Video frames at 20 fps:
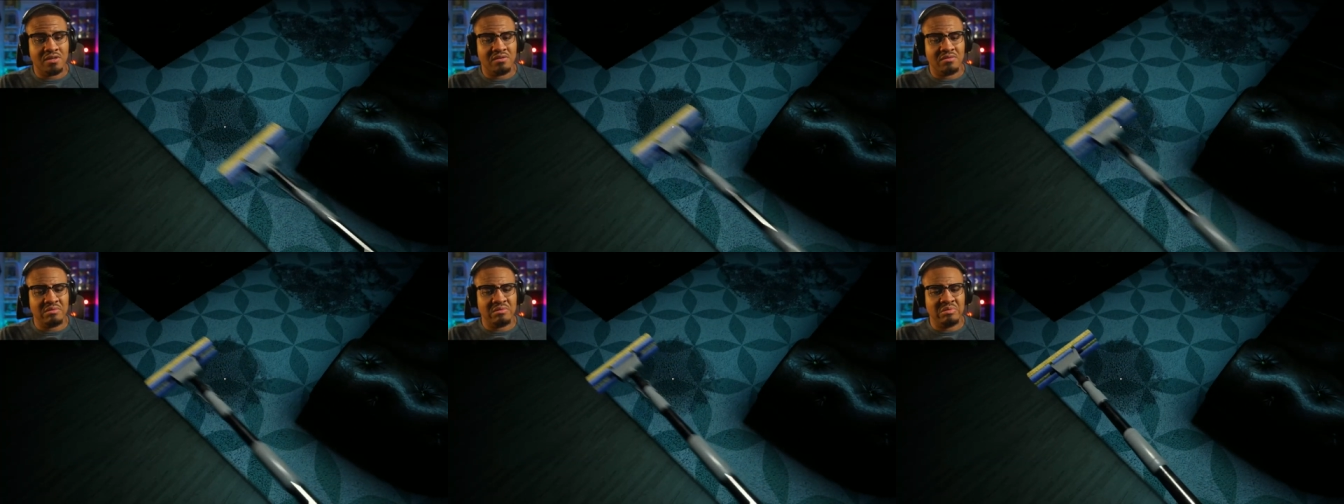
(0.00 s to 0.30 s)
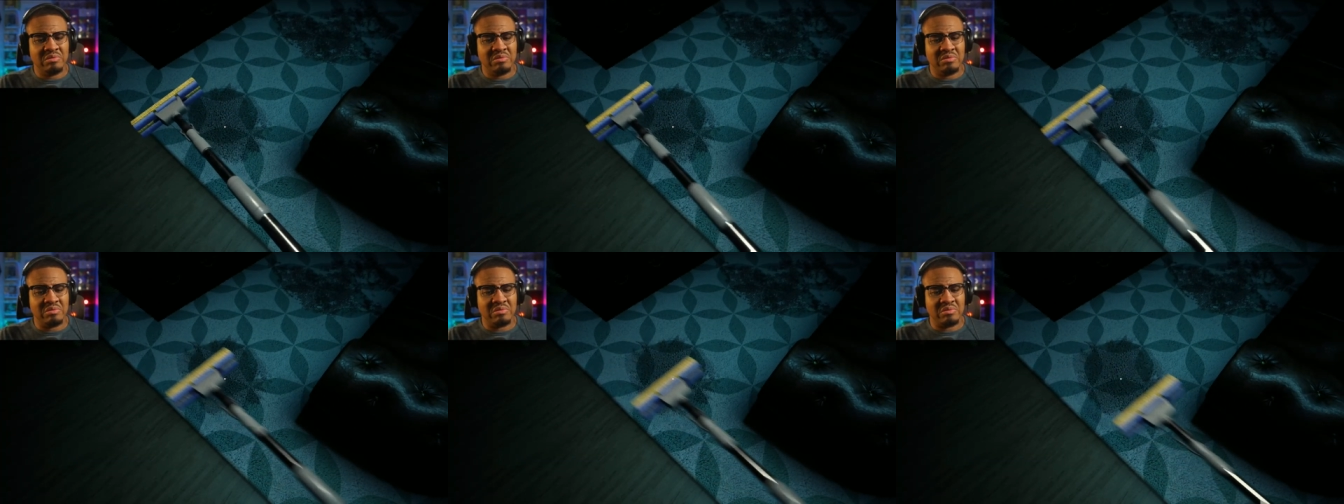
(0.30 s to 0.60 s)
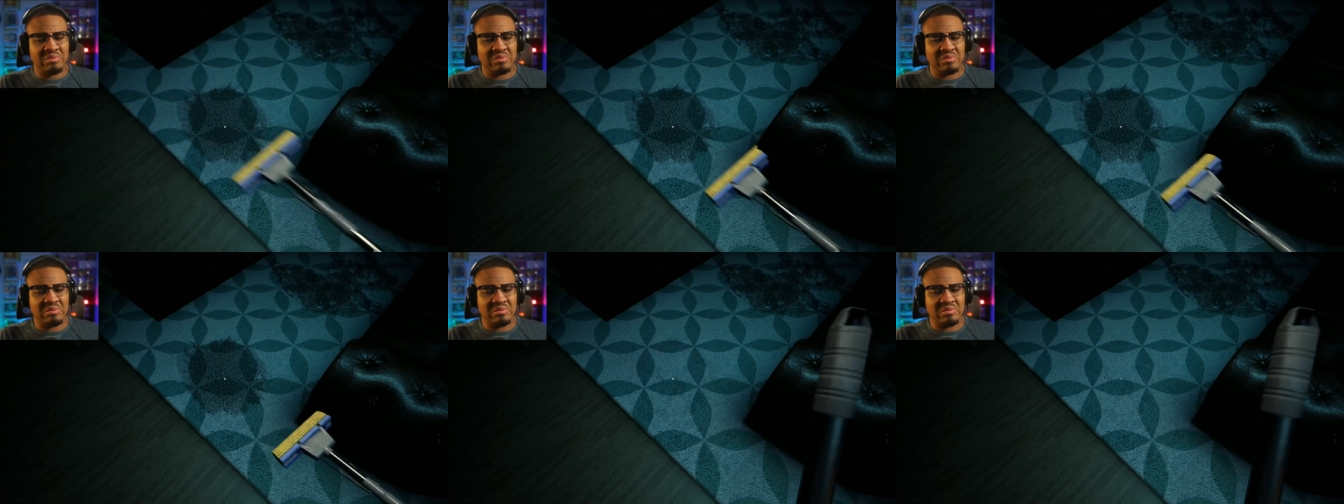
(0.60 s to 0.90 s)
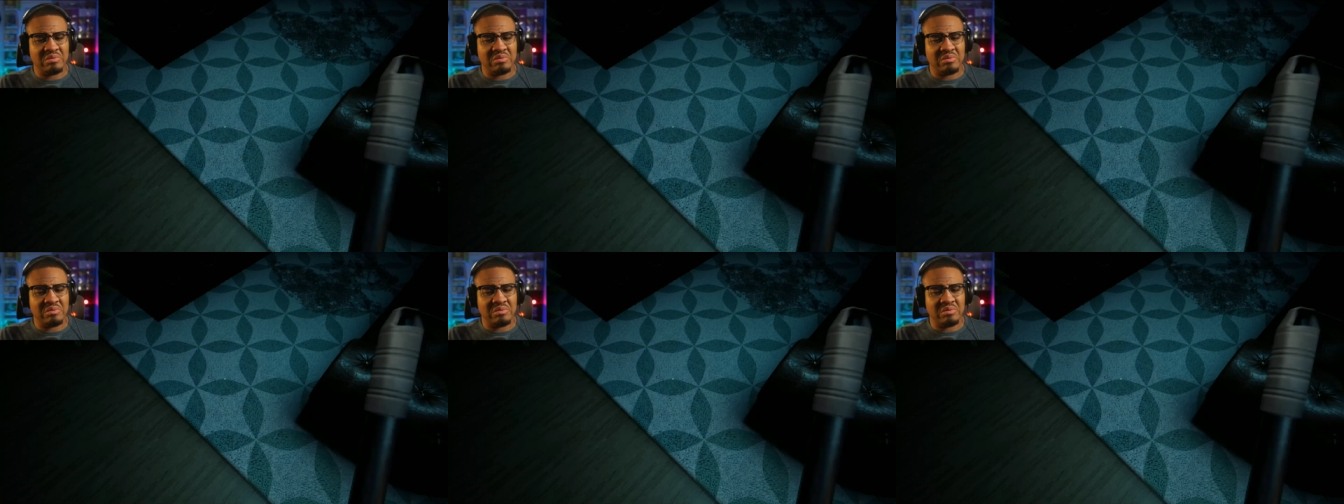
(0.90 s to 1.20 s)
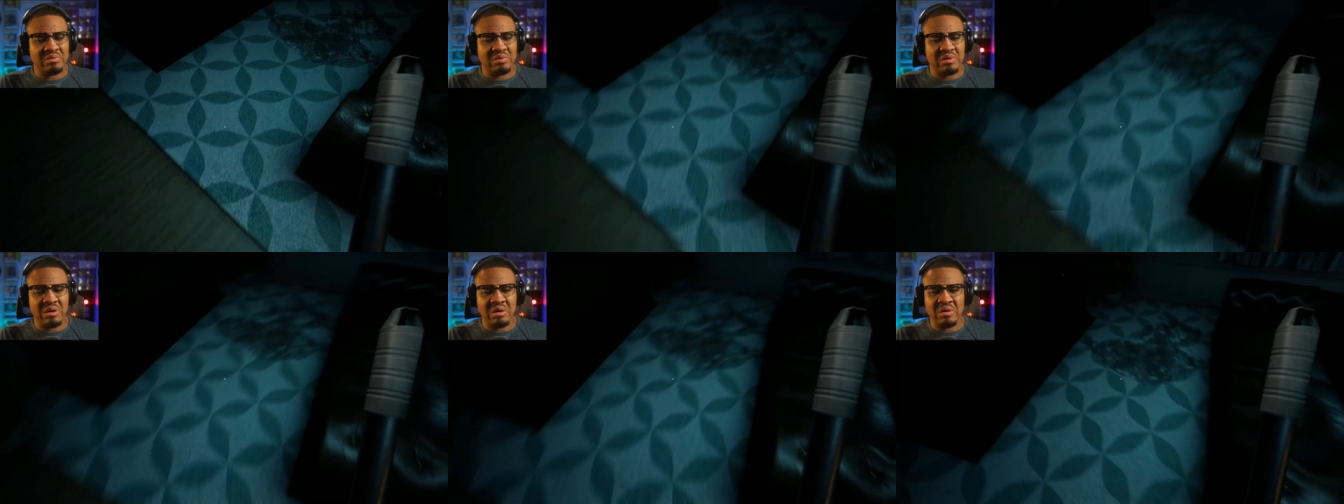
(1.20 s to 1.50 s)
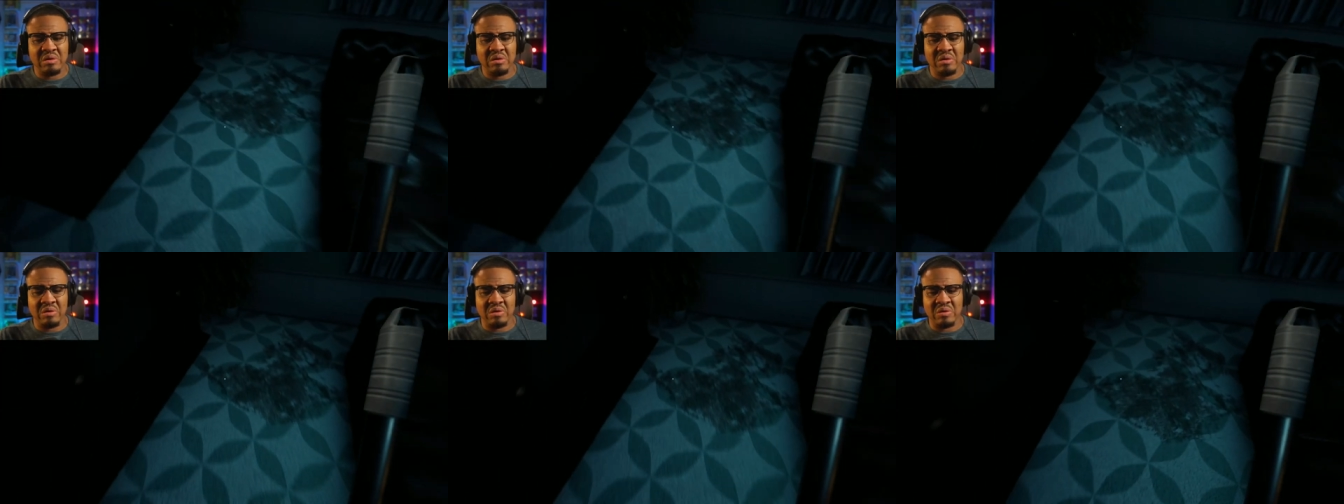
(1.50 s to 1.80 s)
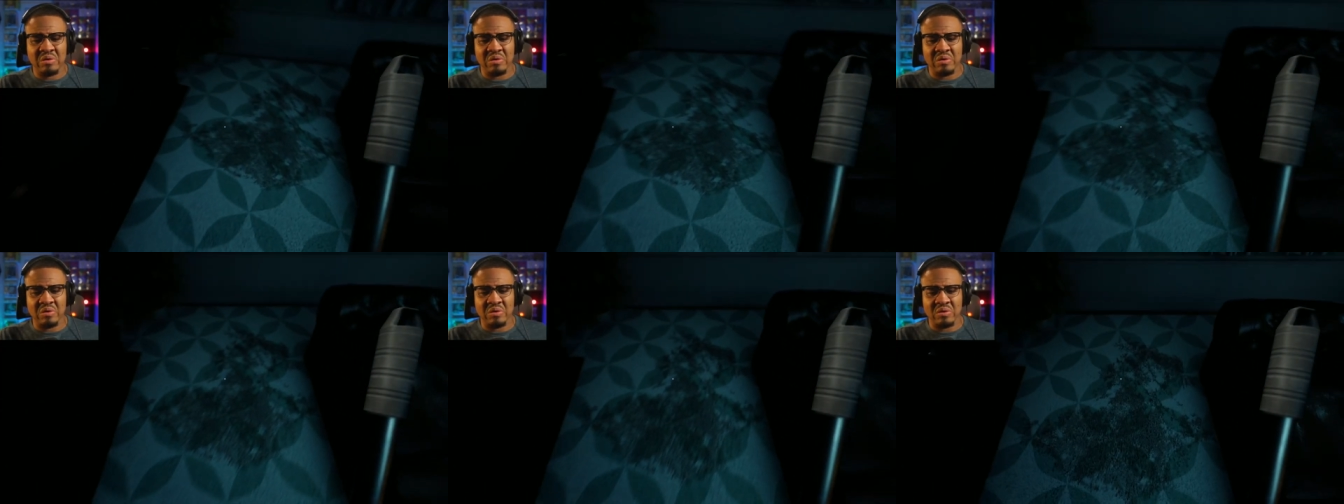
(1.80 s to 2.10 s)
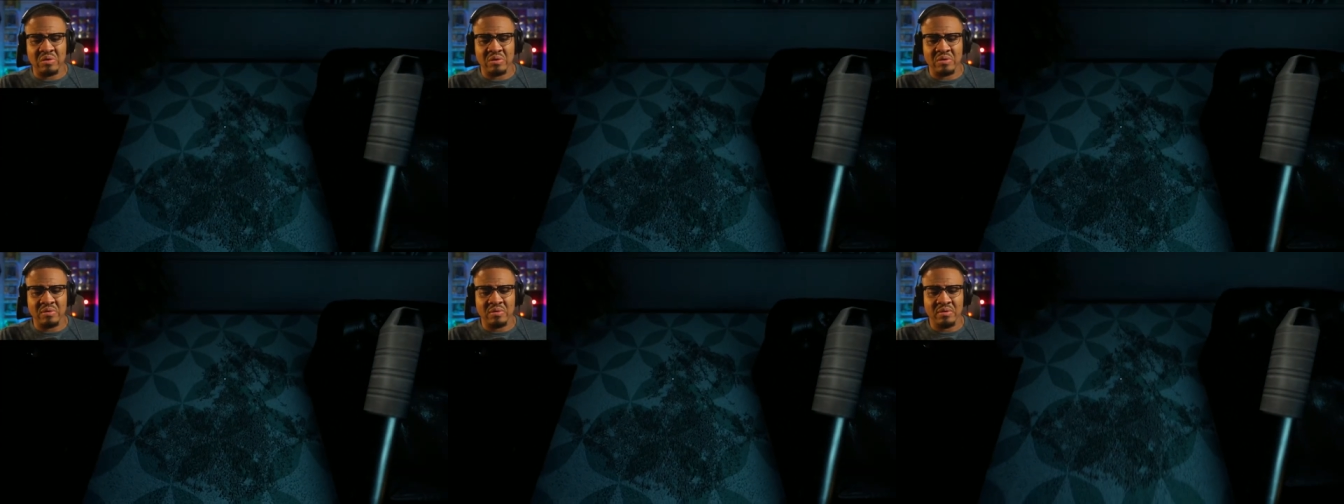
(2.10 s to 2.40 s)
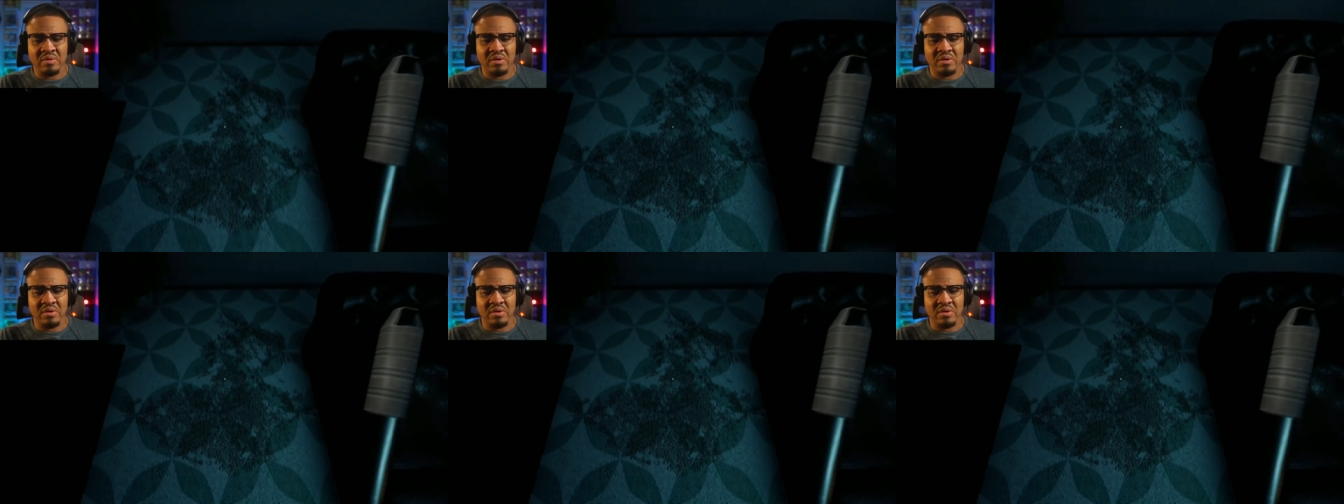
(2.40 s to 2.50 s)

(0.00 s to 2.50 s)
ooh, oh